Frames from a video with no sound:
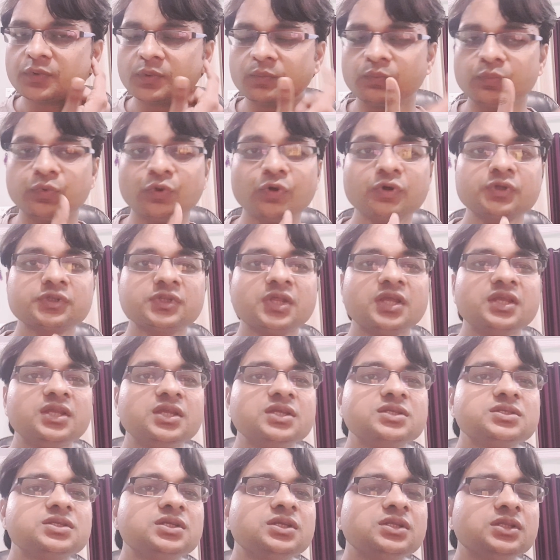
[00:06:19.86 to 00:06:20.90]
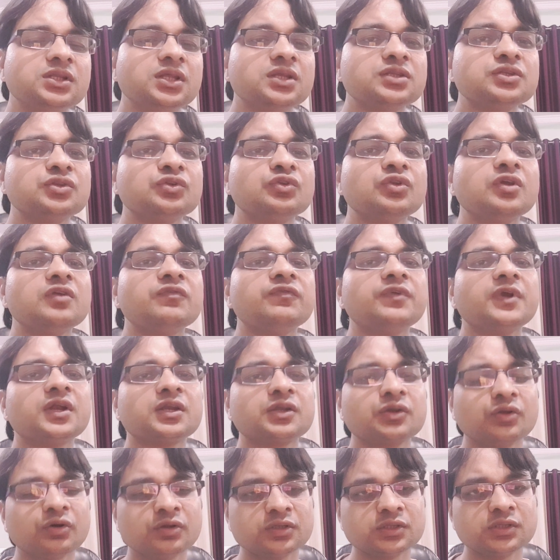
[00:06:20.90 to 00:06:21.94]
block the EAC, there is no
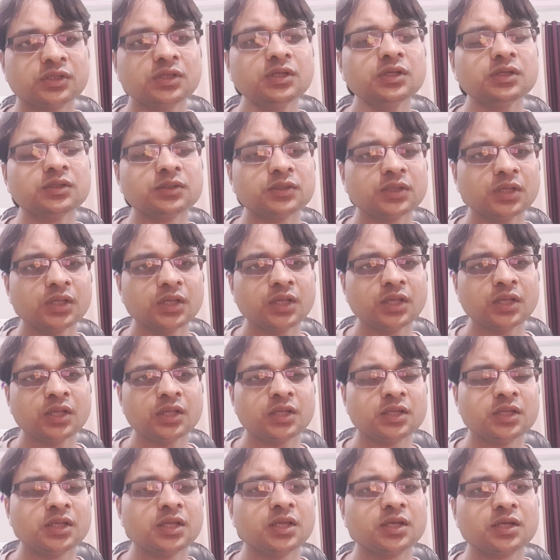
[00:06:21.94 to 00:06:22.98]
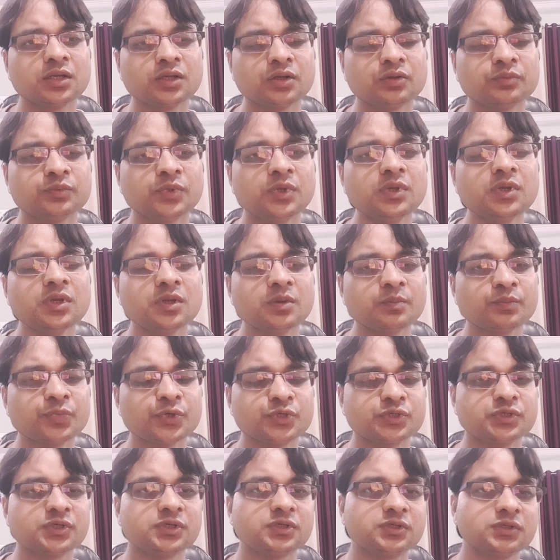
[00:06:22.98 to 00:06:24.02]
effect on the hearing of the
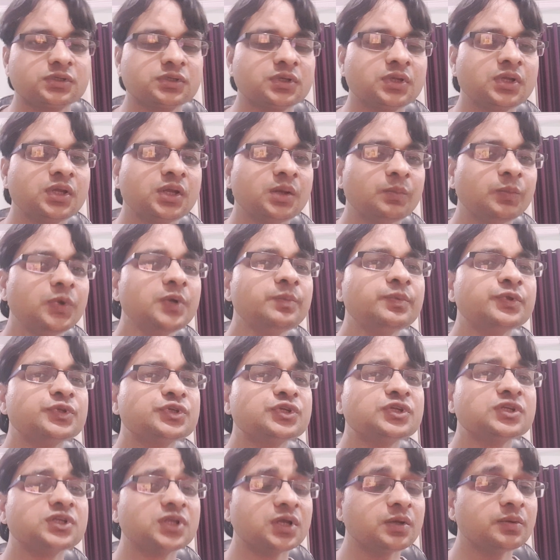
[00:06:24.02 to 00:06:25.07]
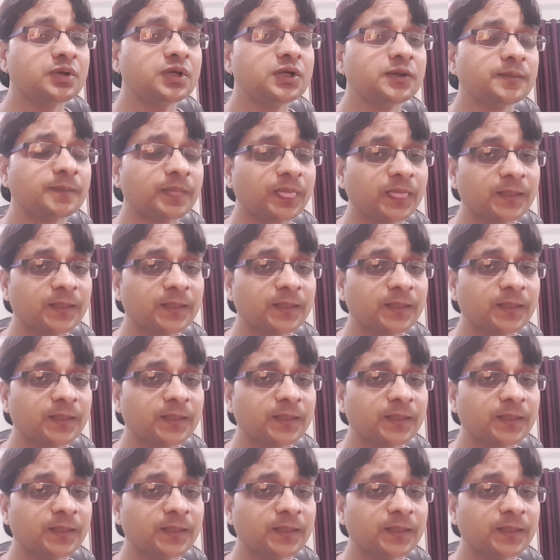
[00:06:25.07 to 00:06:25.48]
patient. But patient have a